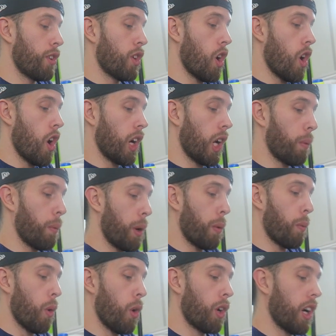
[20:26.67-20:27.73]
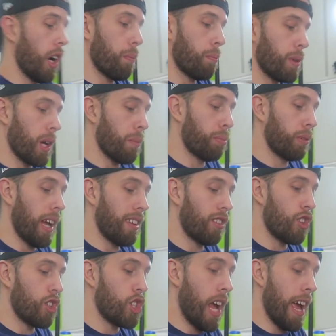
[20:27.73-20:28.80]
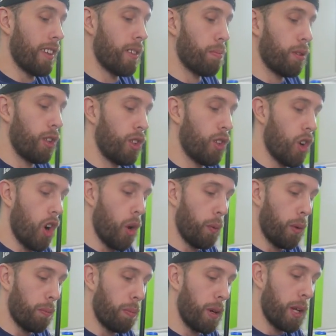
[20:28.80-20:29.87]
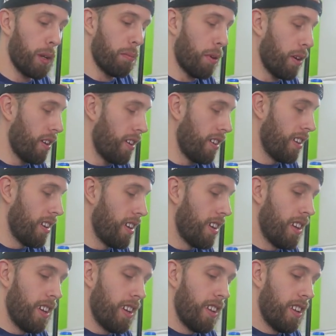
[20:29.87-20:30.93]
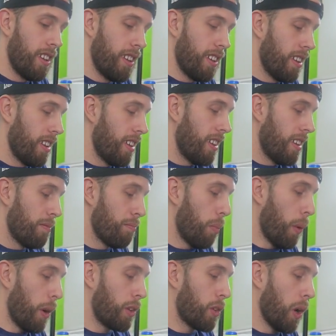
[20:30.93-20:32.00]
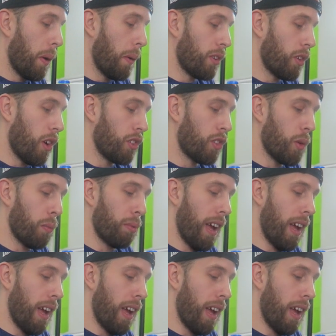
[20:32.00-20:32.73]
her dog, and when he woke up, he had plastered Jasper the dog with peanut butter. Boy Toy was also